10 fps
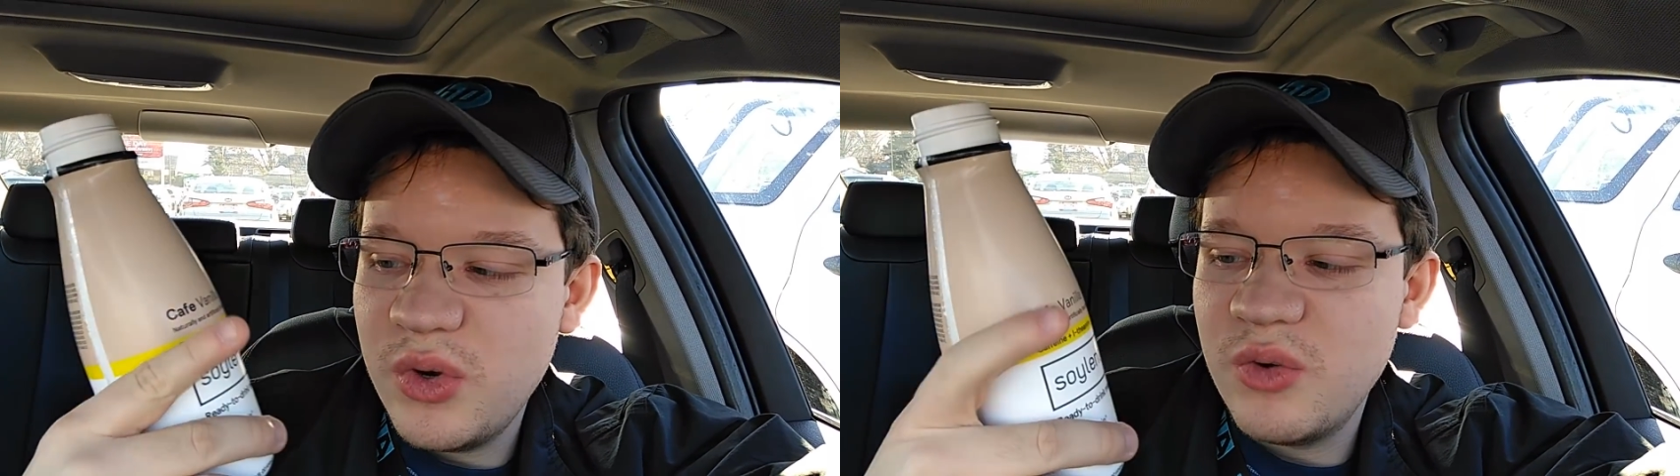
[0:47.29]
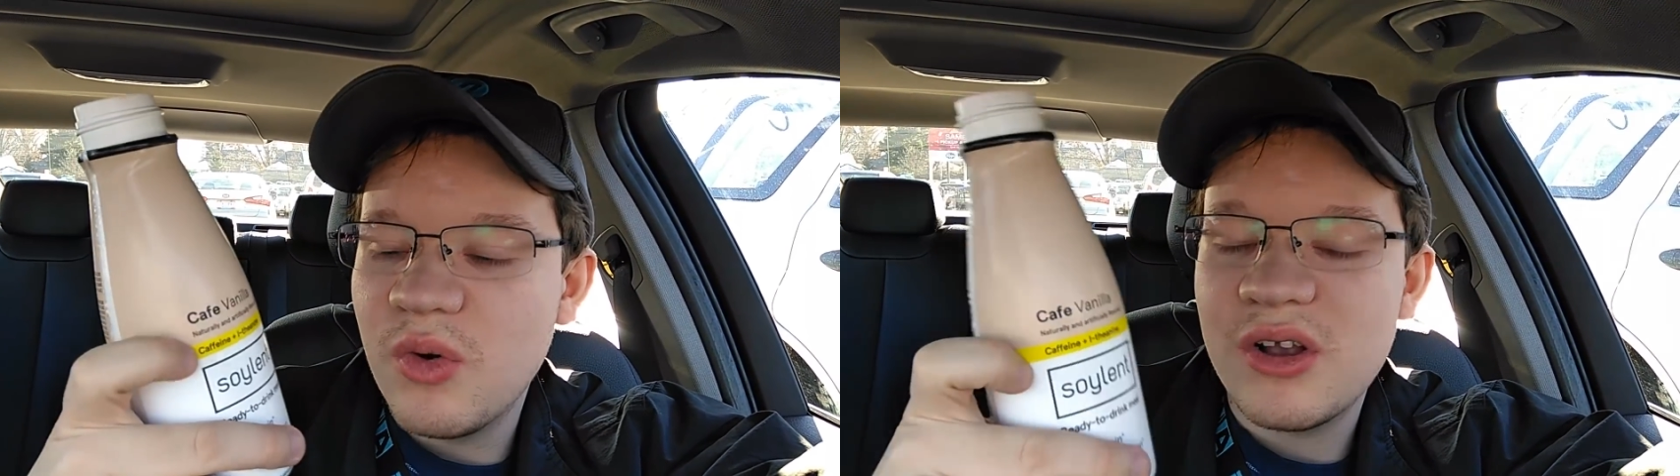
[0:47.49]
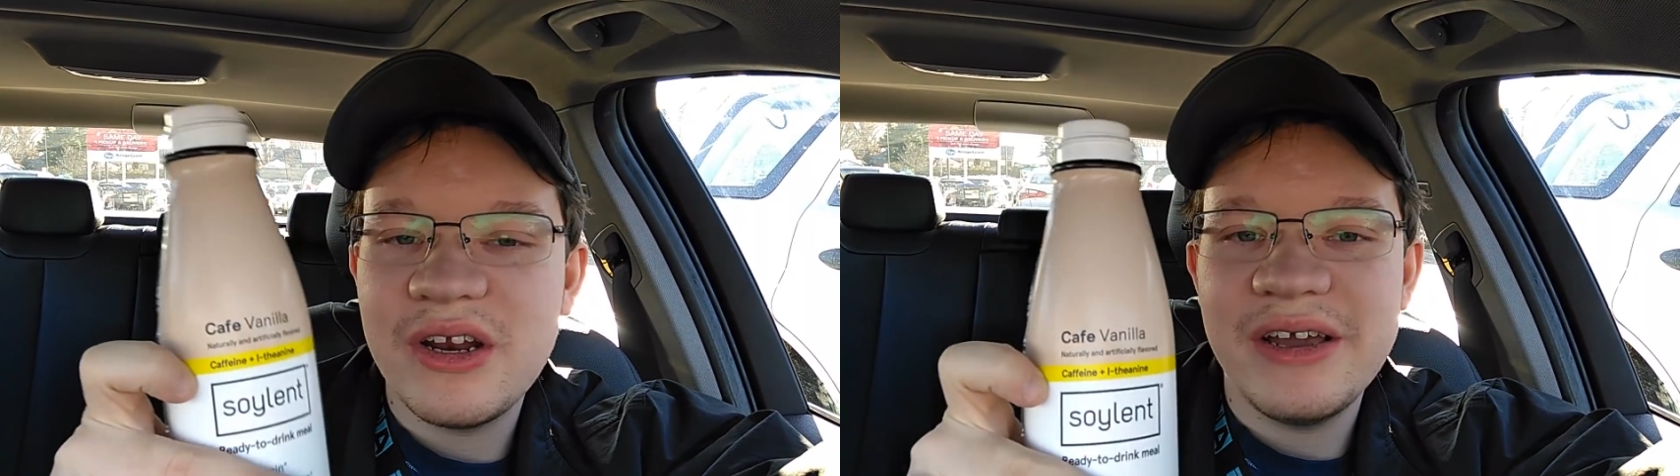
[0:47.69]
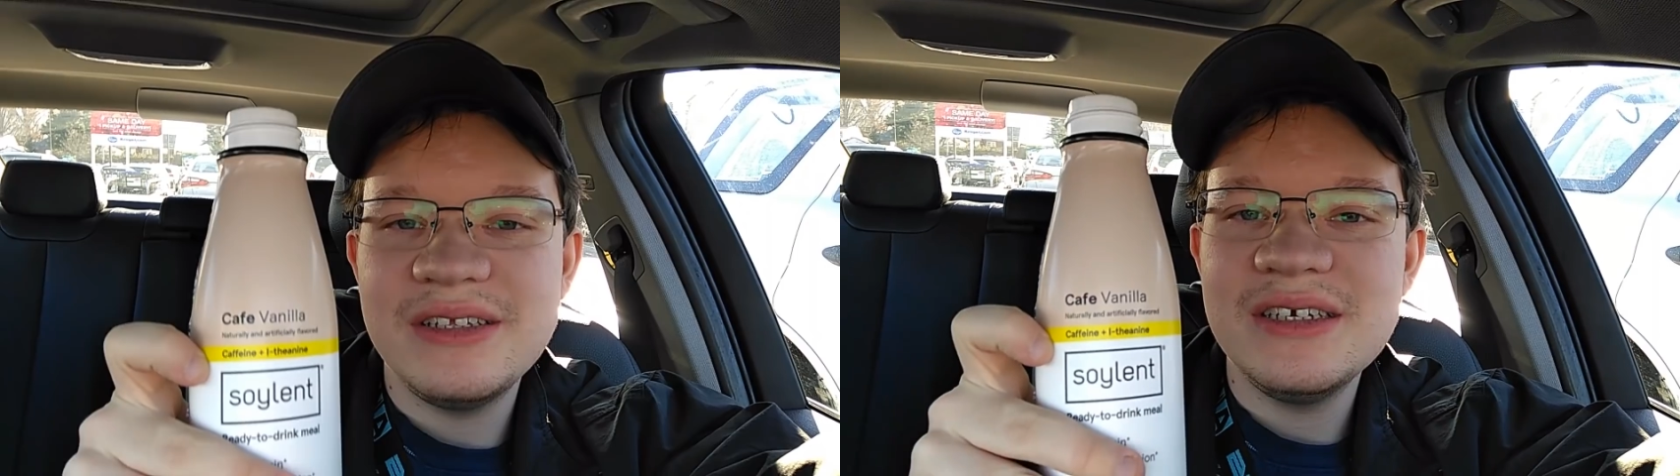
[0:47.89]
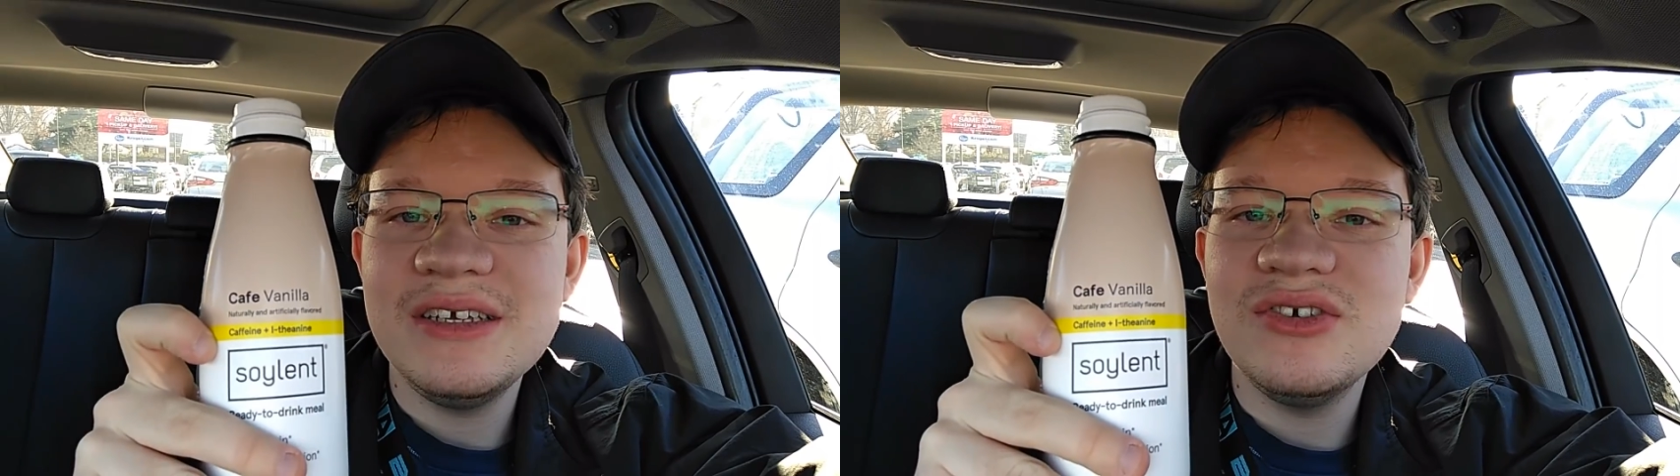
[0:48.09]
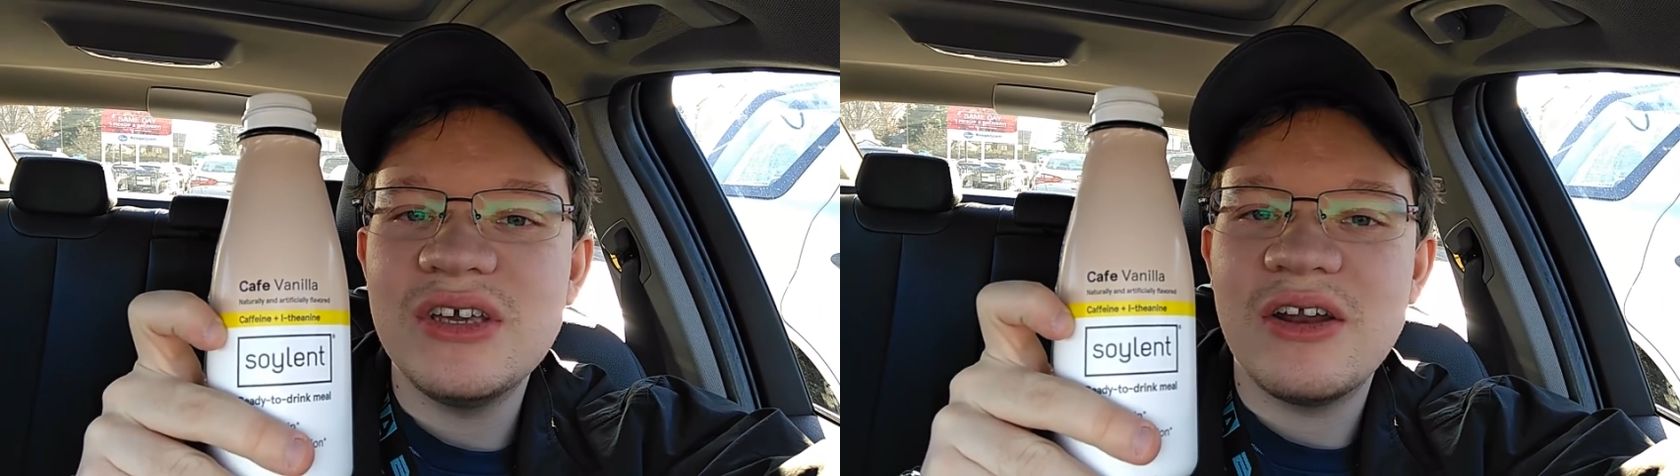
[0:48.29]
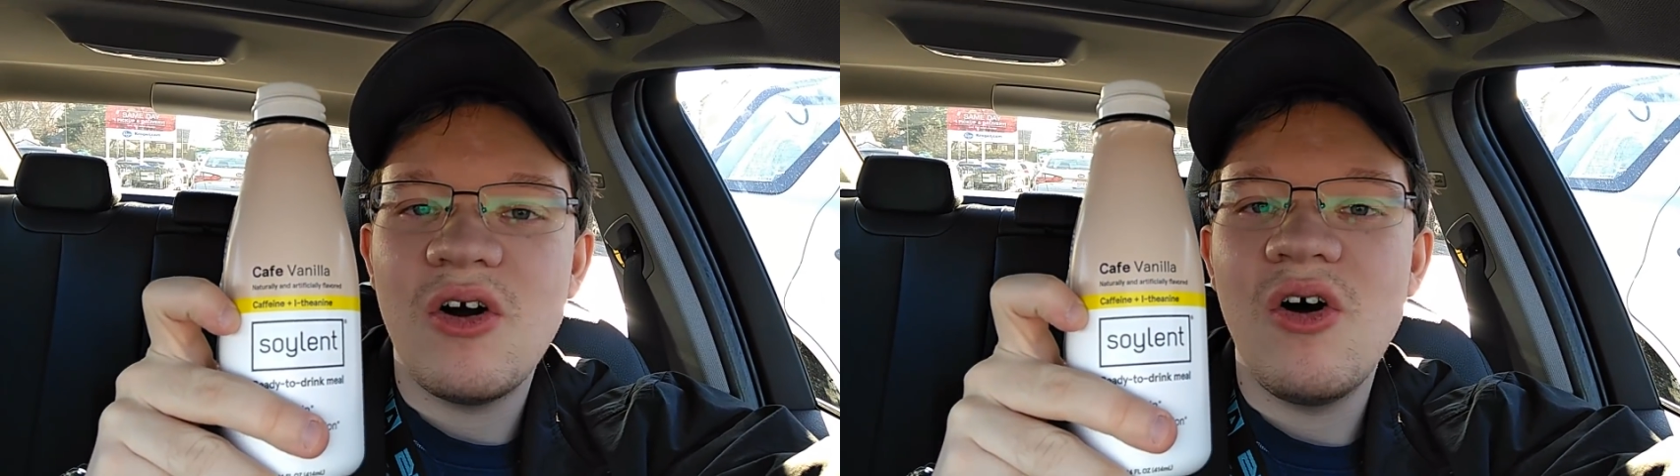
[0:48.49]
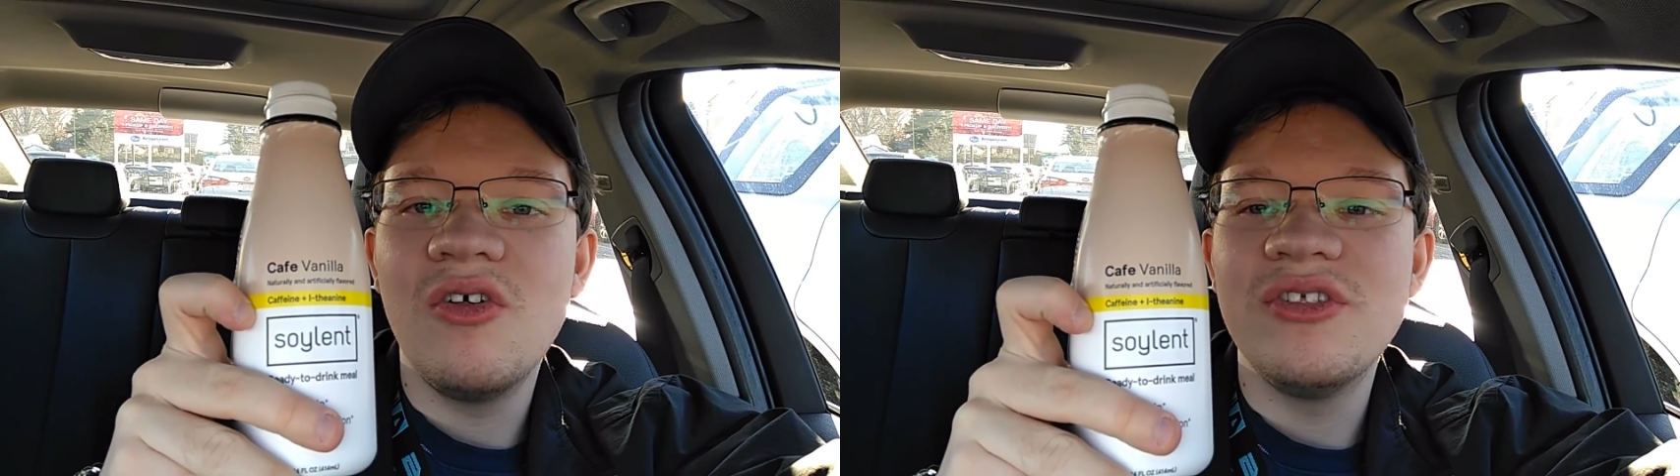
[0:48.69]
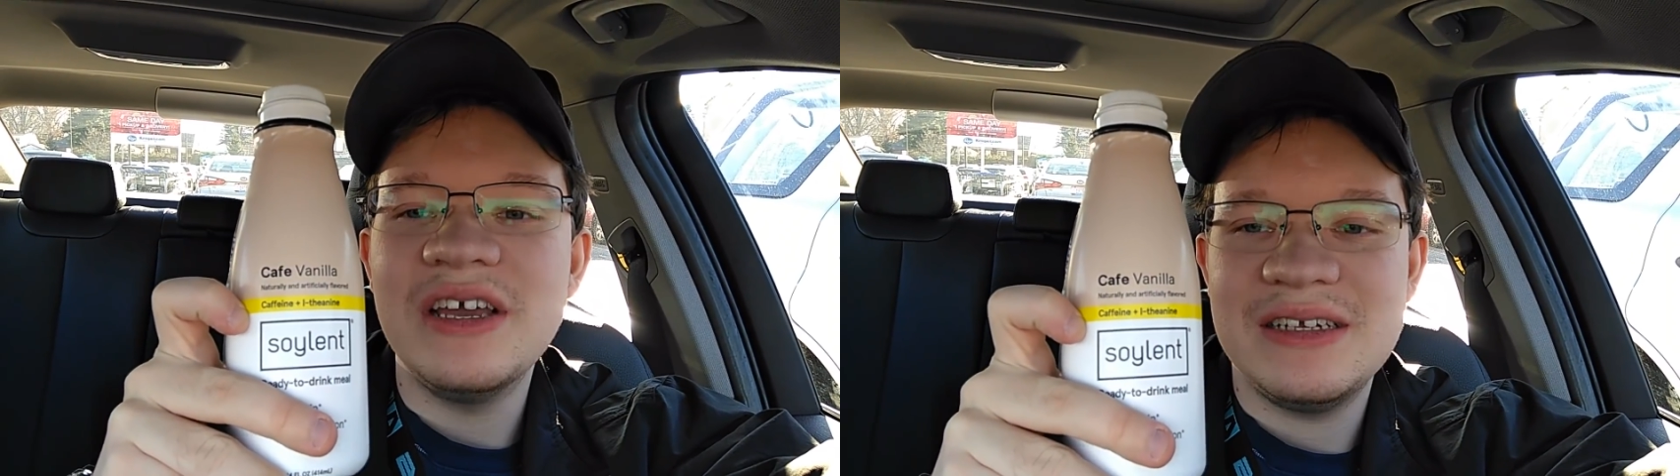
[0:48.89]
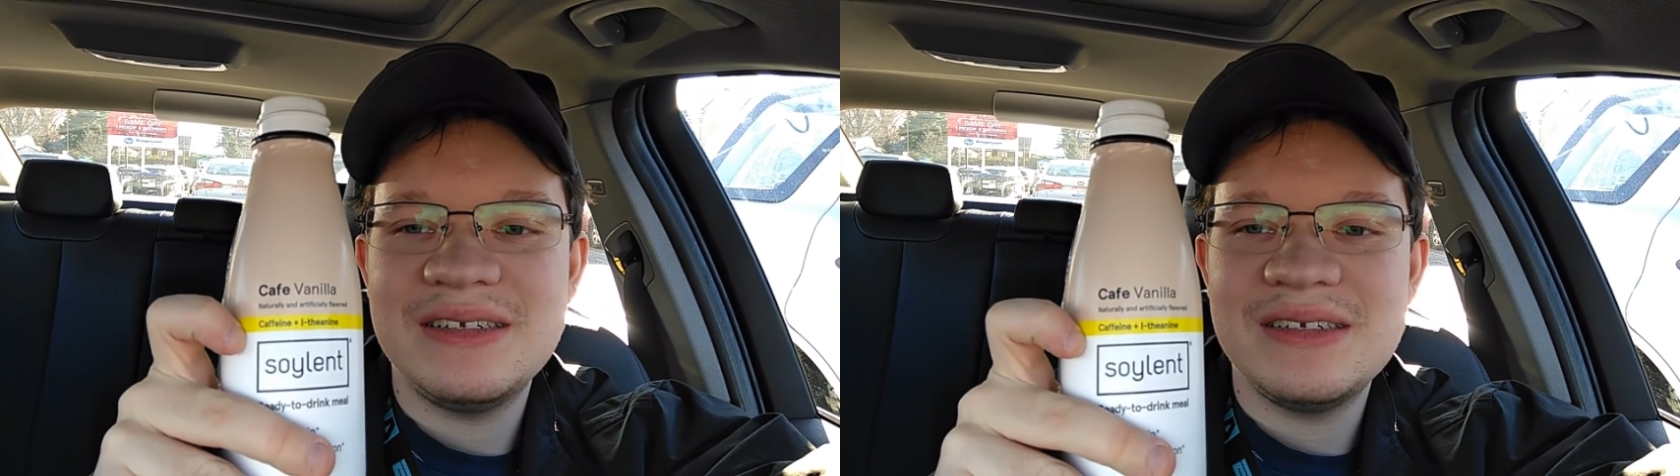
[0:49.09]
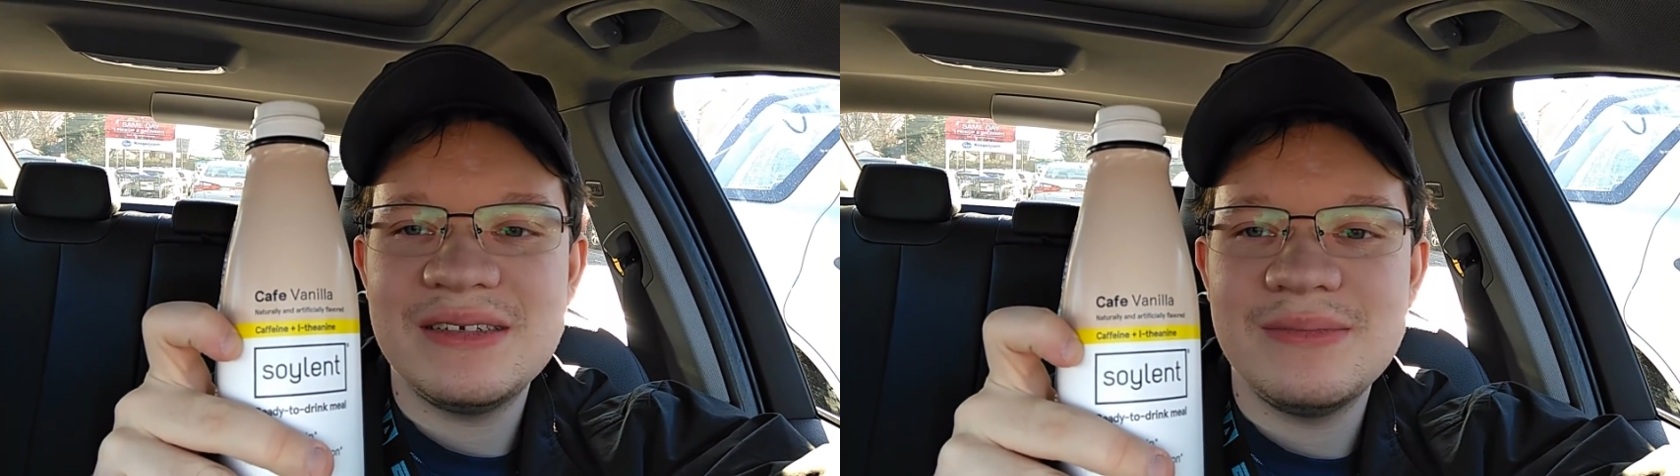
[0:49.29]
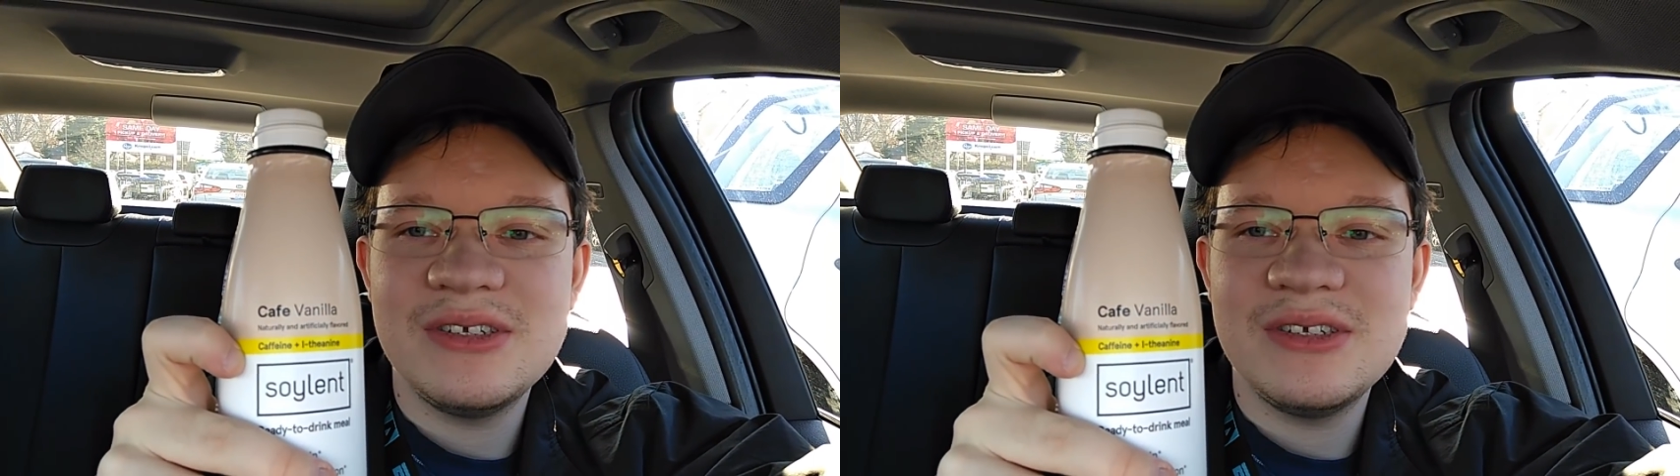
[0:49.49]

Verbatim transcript: When you work in IT, you get all this.